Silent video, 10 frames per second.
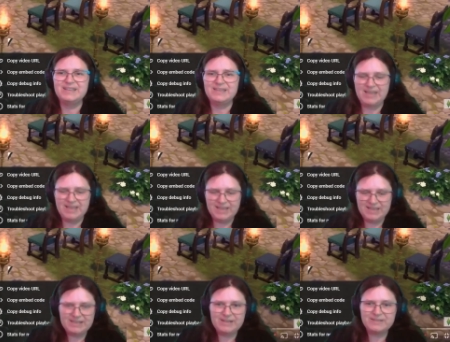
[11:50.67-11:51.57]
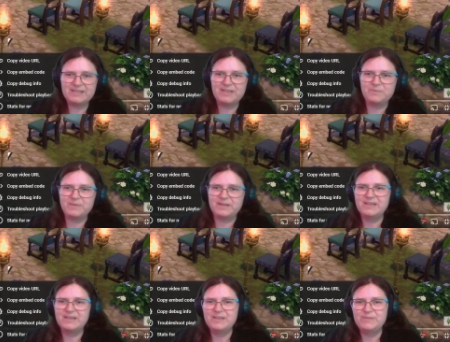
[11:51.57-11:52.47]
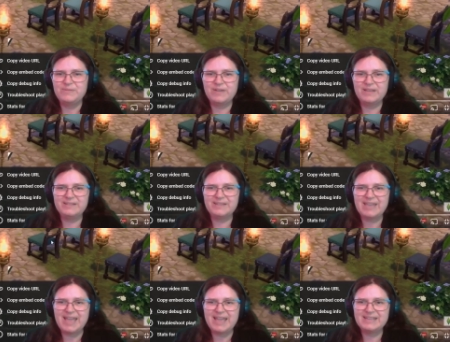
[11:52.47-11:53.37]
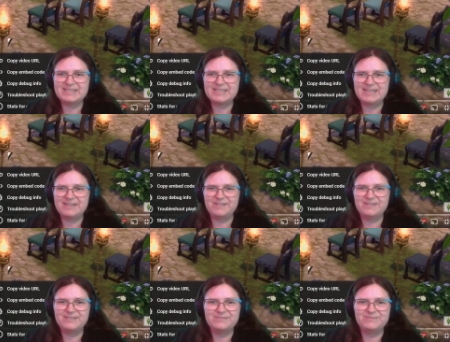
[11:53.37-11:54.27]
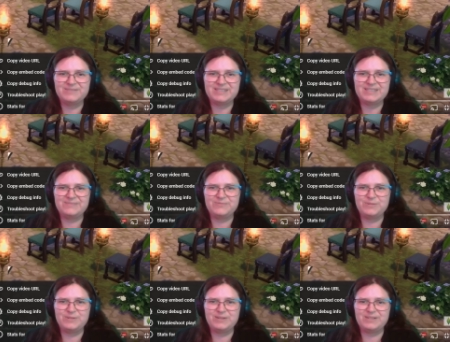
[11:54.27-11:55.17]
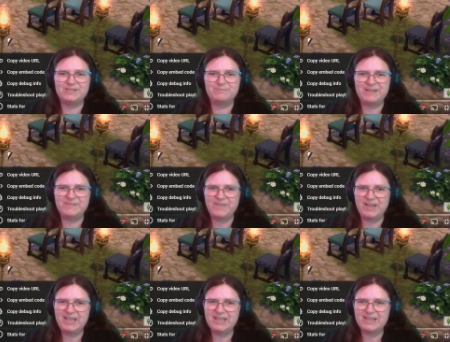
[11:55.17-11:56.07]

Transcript: And here's another one. We've got little cannons here for for confetti,